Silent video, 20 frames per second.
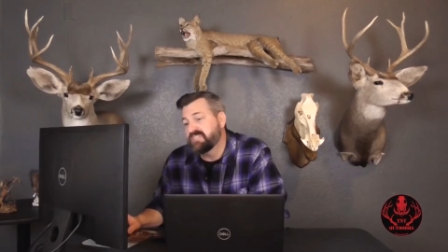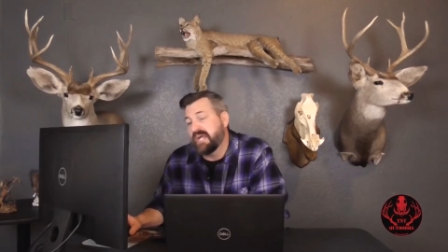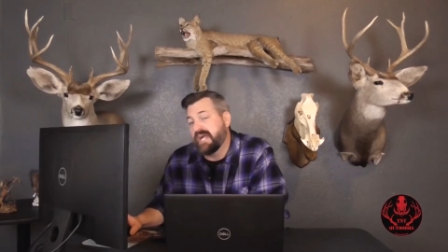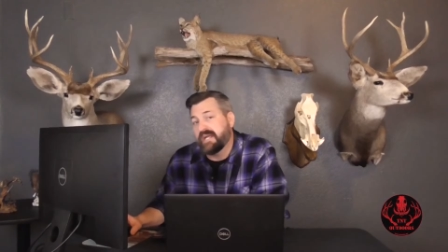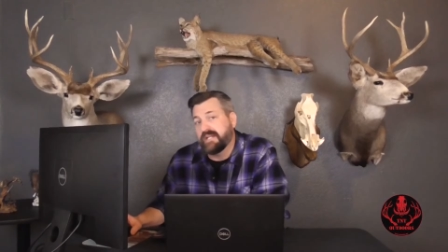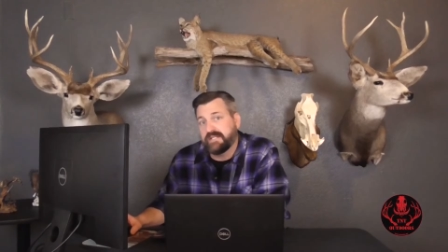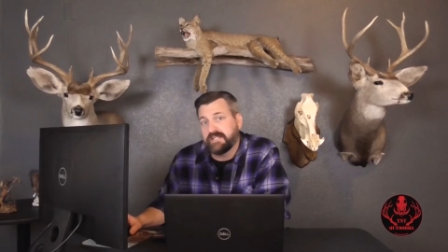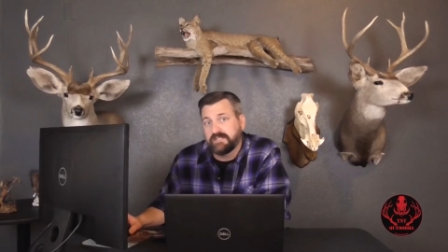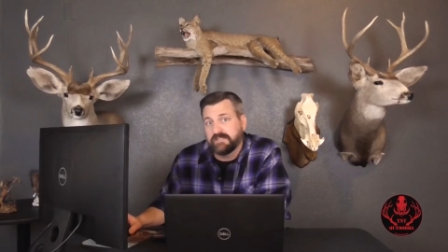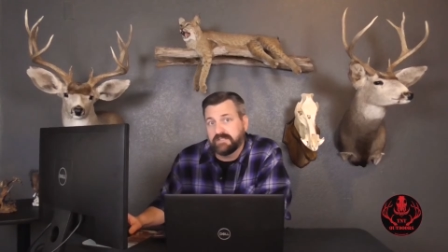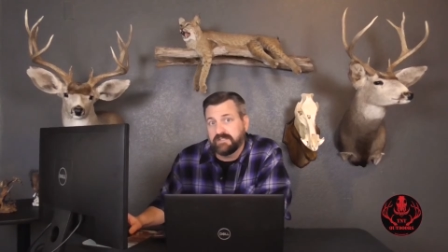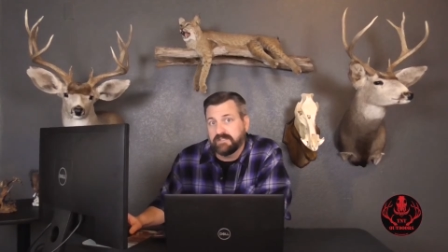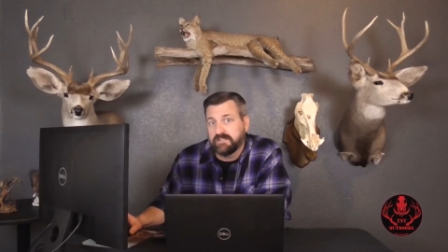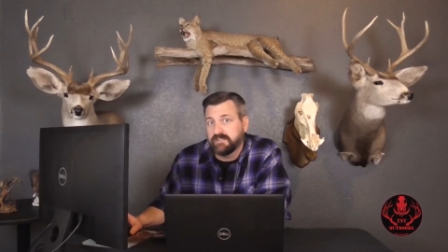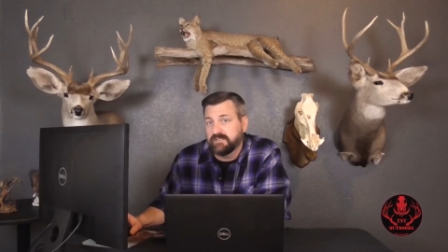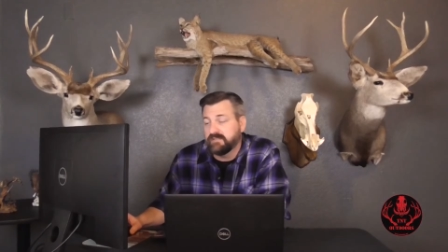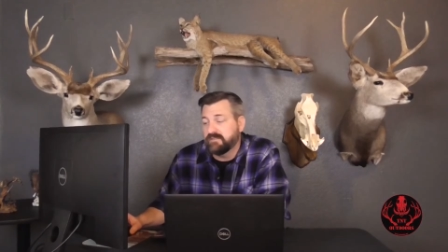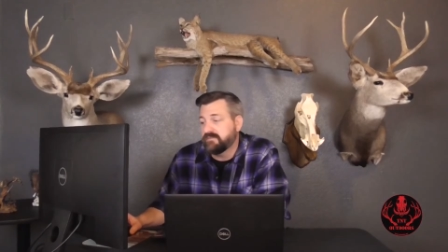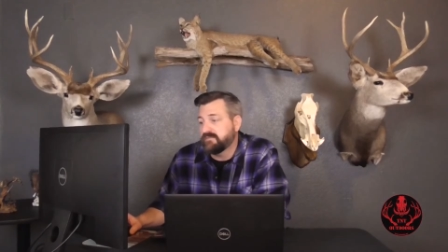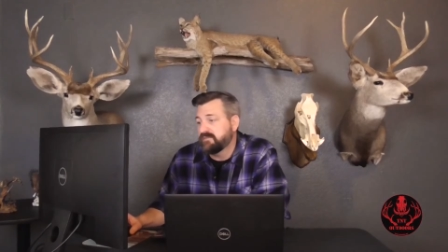
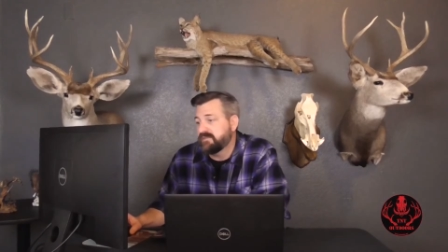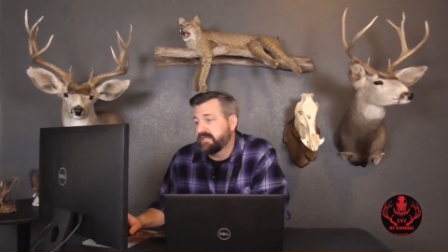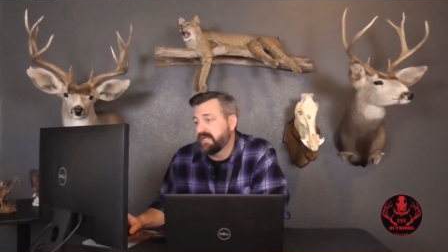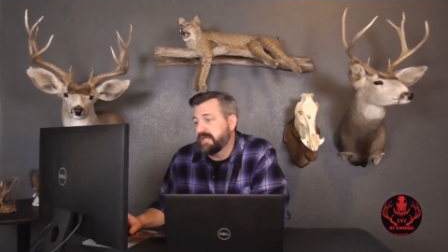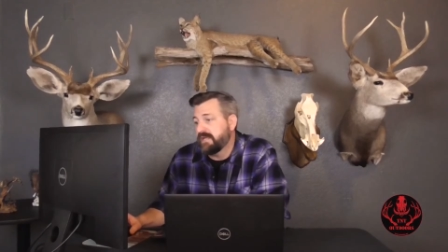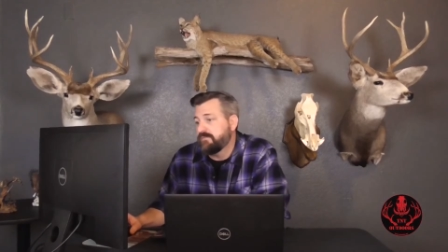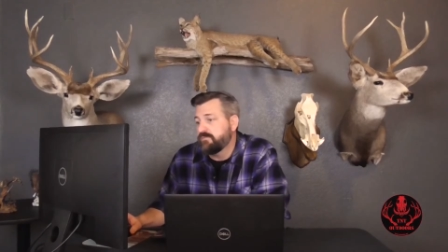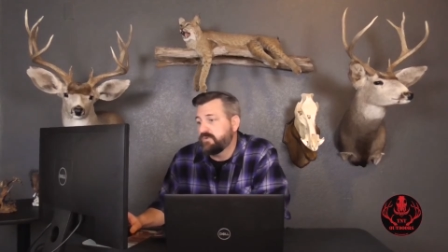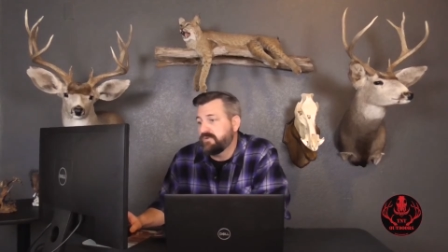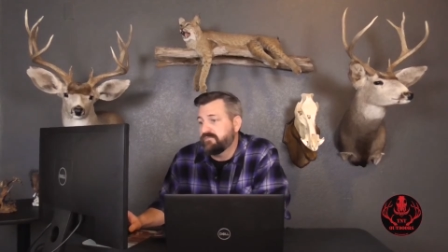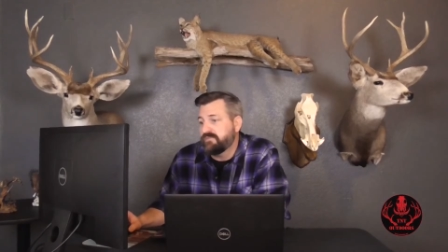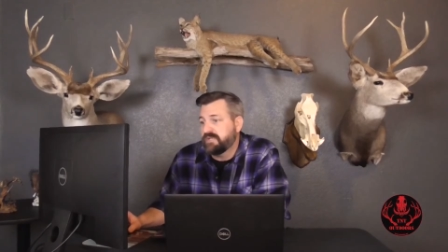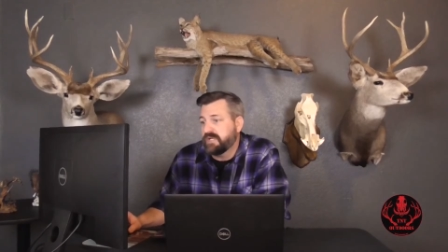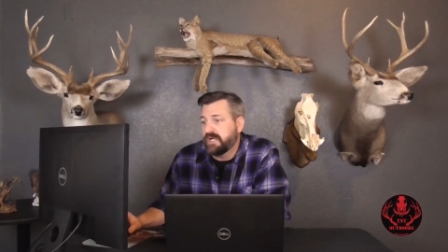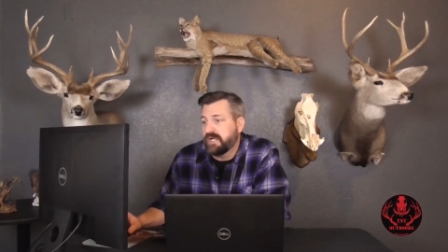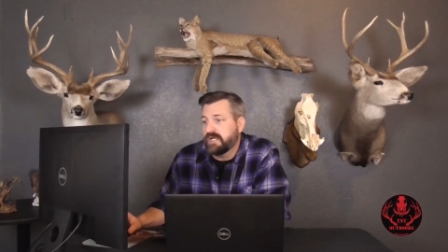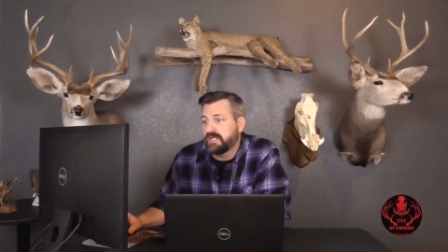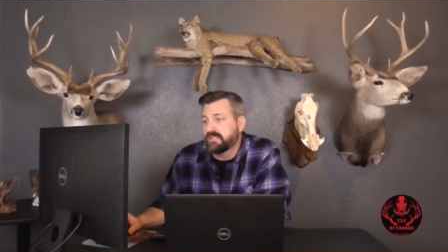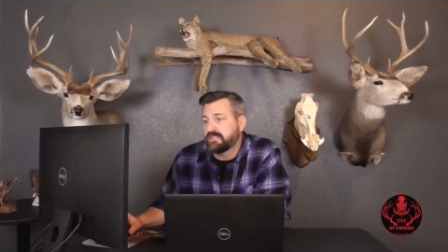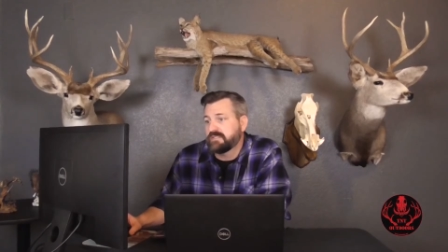sighting game we've
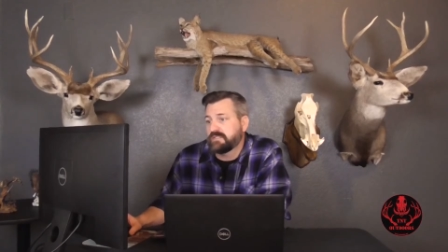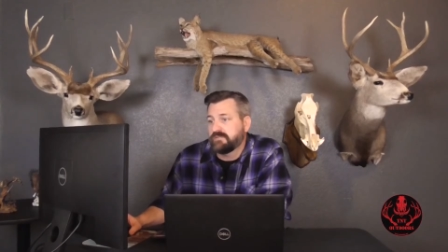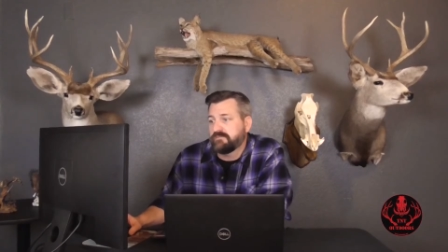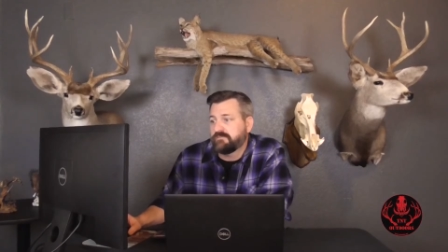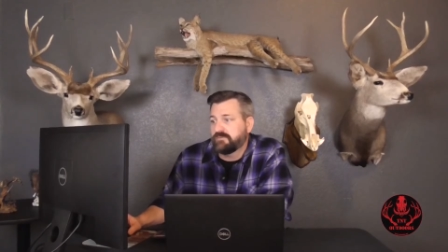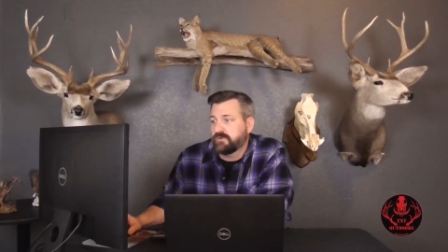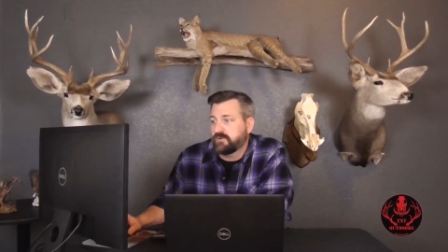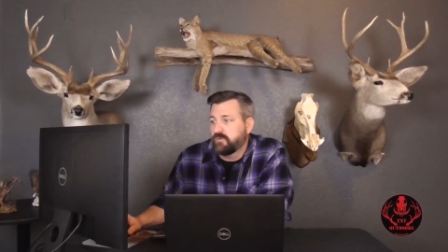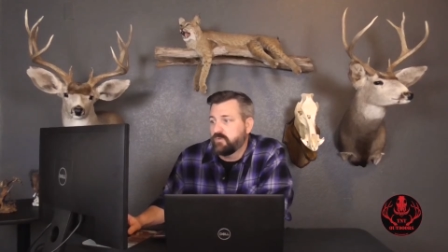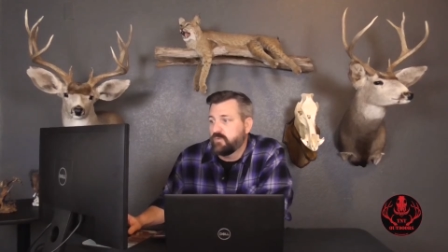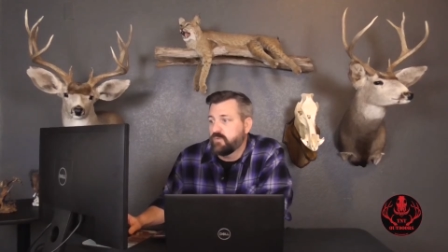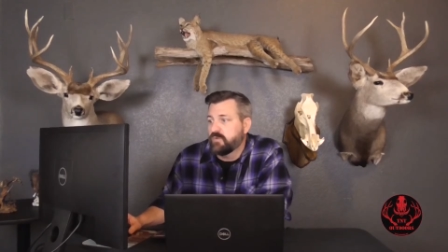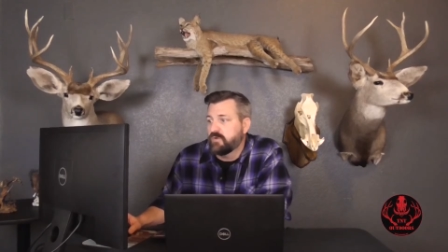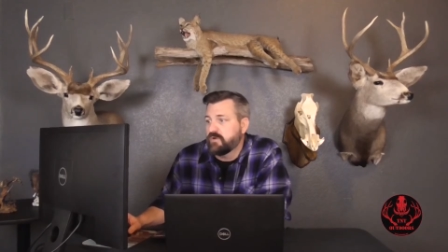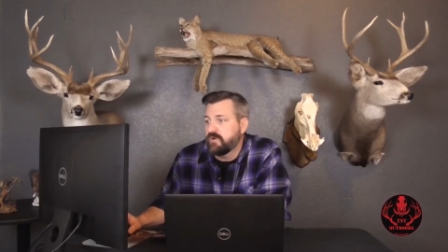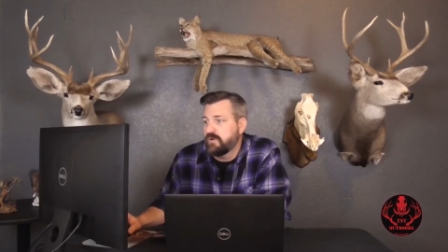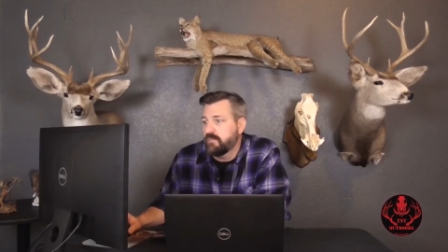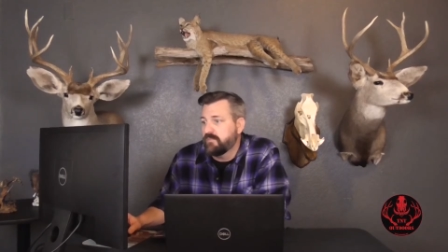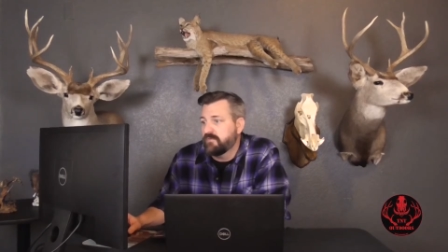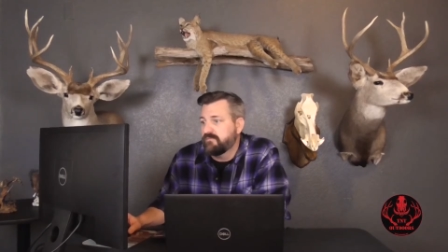got for
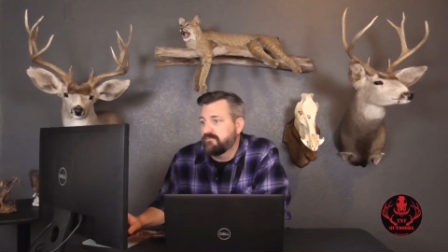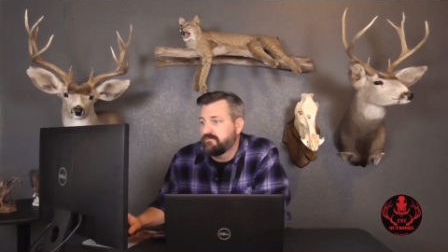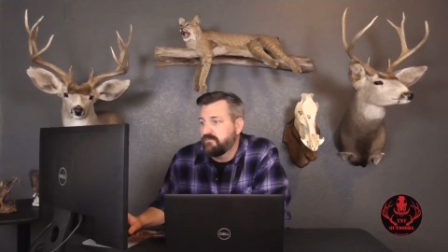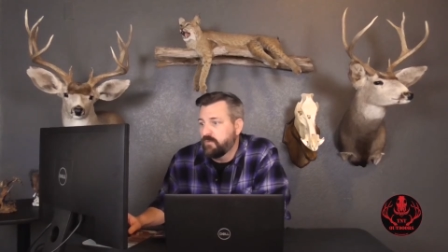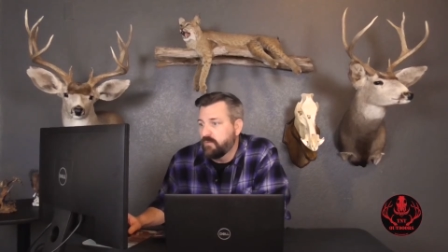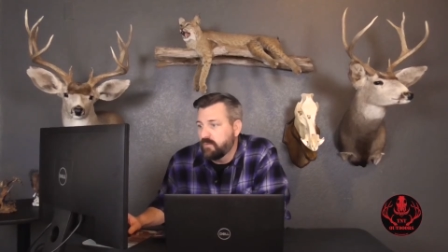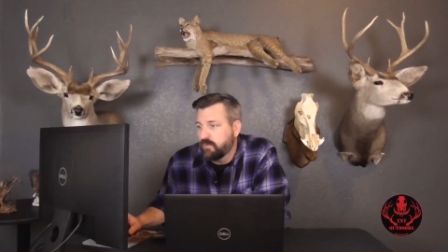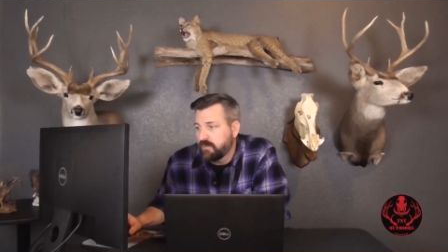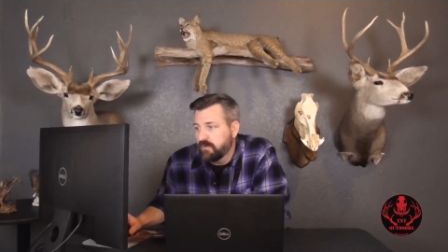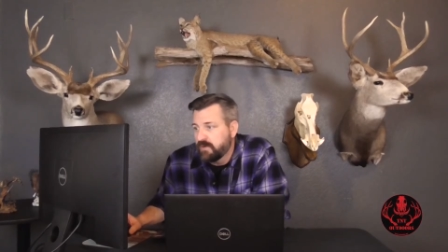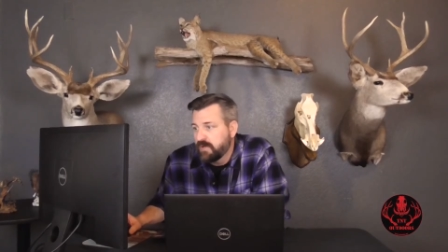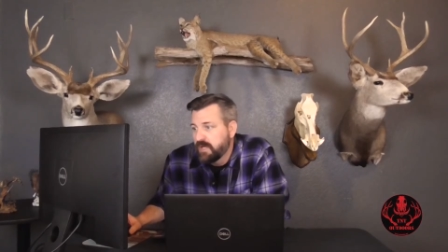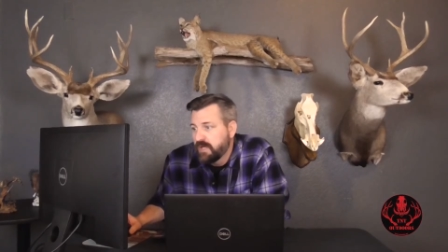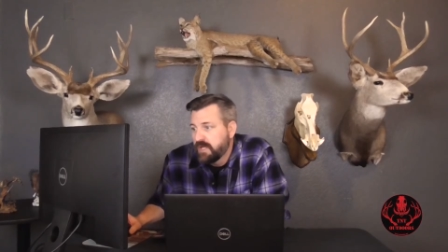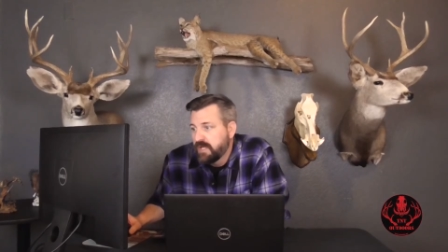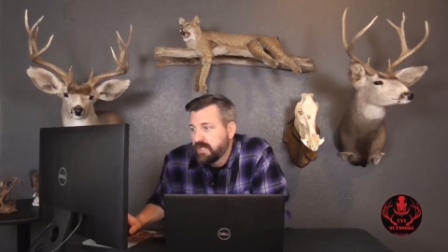corner number 4